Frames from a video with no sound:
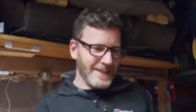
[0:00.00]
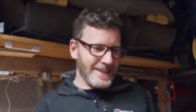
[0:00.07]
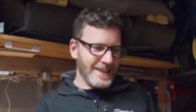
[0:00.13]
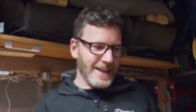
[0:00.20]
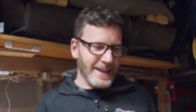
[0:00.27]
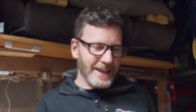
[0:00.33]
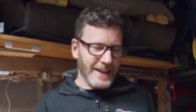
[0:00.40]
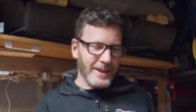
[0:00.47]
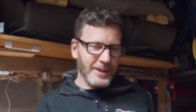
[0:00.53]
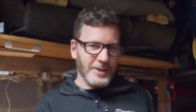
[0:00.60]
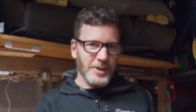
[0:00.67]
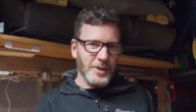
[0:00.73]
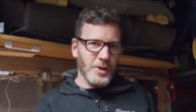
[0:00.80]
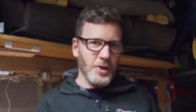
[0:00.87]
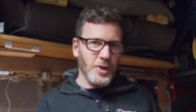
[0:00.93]
Take it
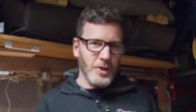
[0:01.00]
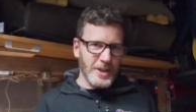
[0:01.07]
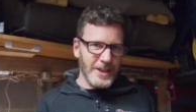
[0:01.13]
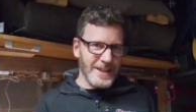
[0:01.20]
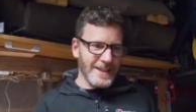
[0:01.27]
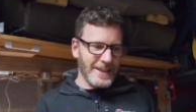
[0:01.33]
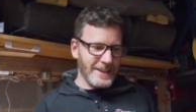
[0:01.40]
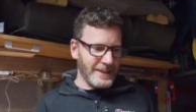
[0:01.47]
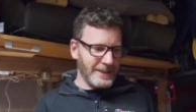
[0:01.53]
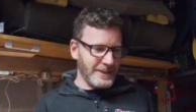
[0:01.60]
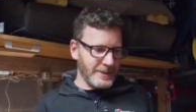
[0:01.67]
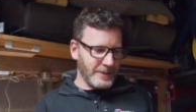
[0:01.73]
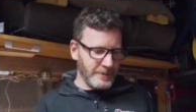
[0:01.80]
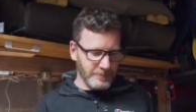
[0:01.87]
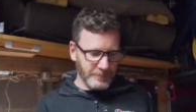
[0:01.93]
out, unseal
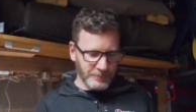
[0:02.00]
it,